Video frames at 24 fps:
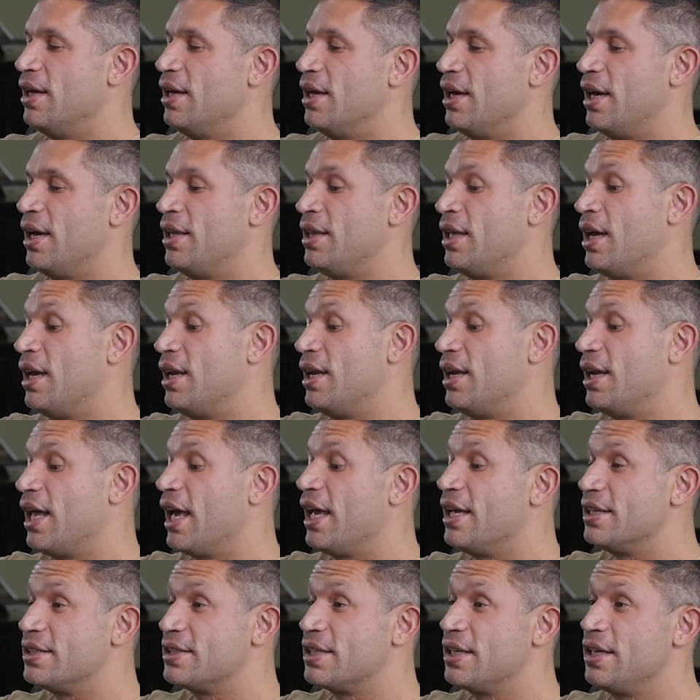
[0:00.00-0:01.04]
And then at
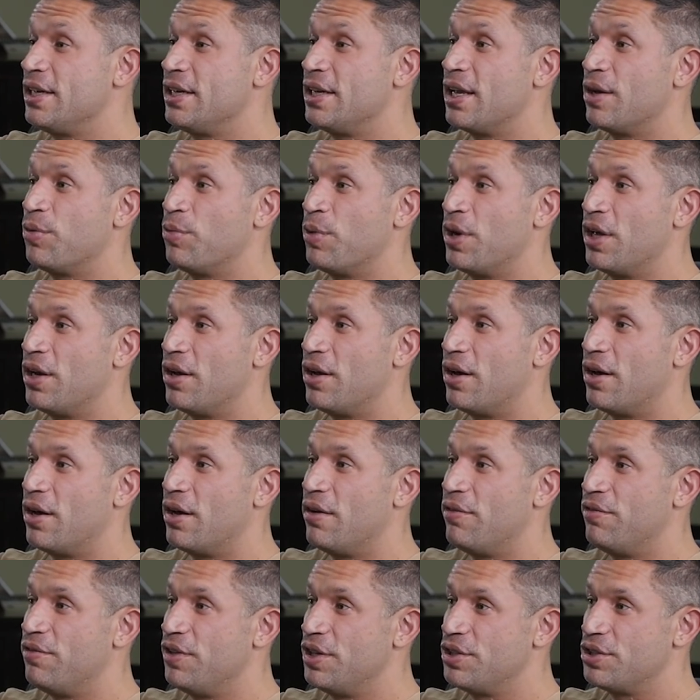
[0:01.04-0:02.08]
18, I went on a
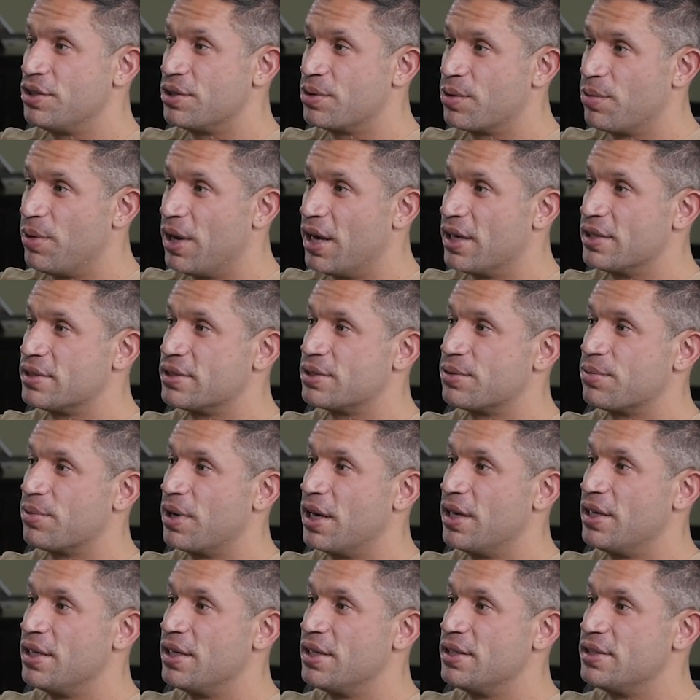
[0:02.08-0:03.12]
vision quest where I
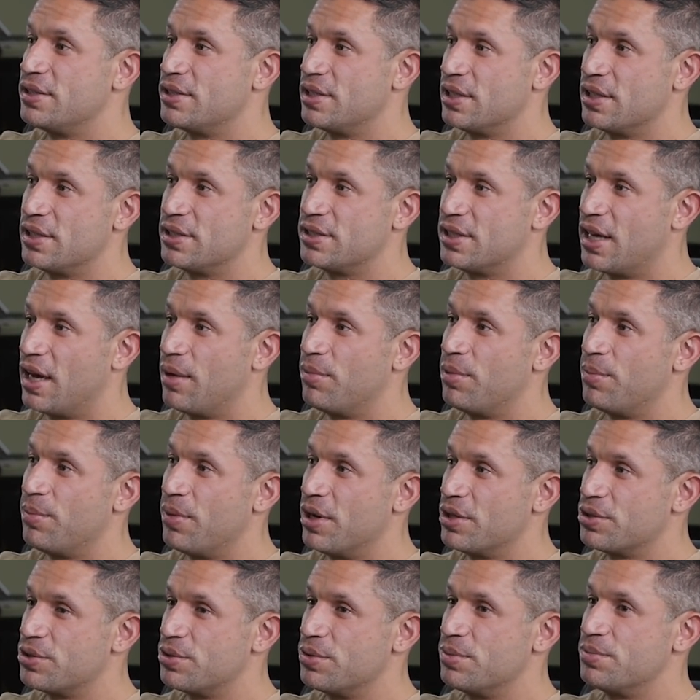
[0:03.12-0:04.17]
did psilocybin
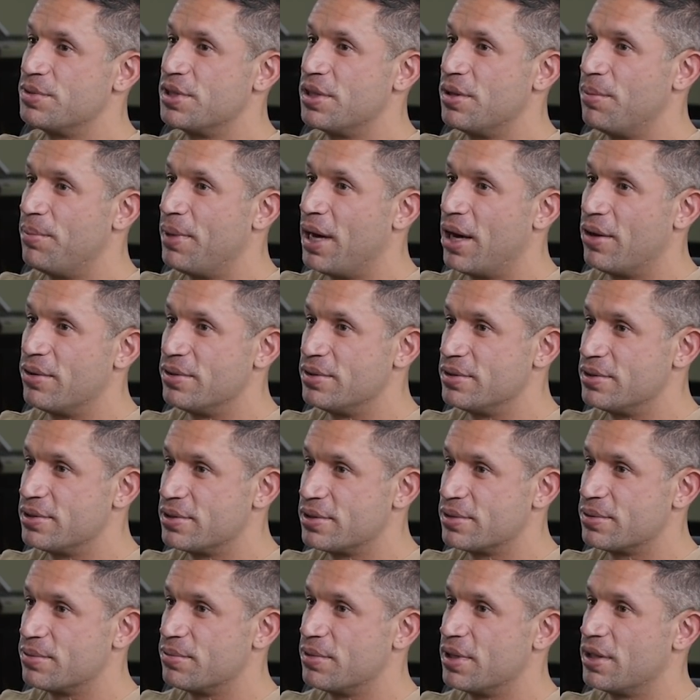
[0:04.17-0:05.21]
mushrooms in the
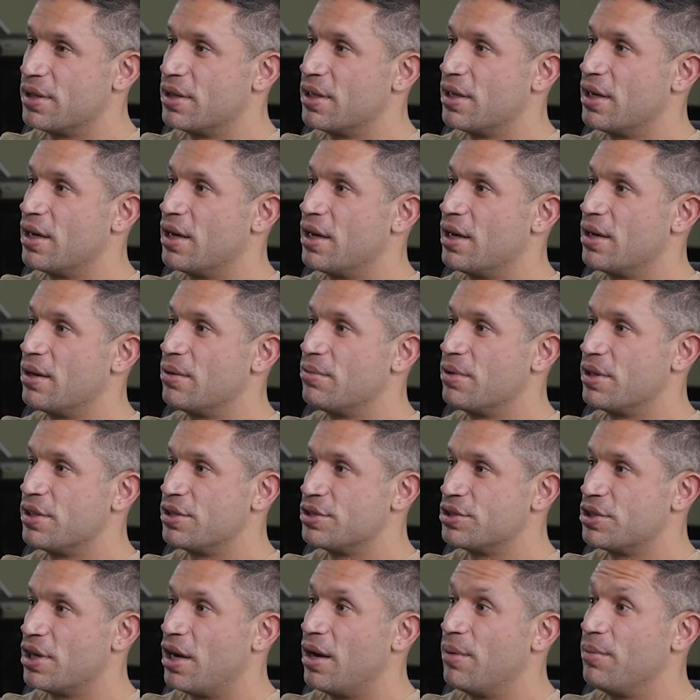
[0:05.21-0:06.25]
mountains with a
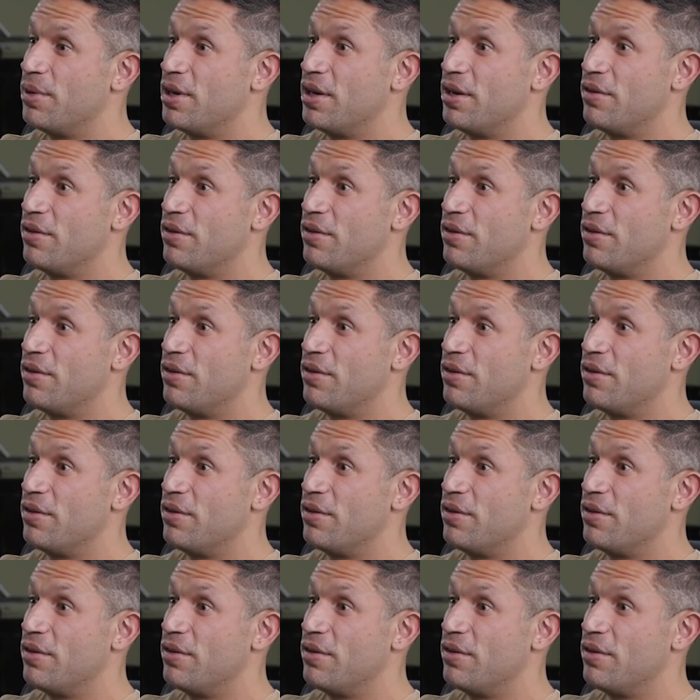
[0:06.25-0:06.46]
shaman.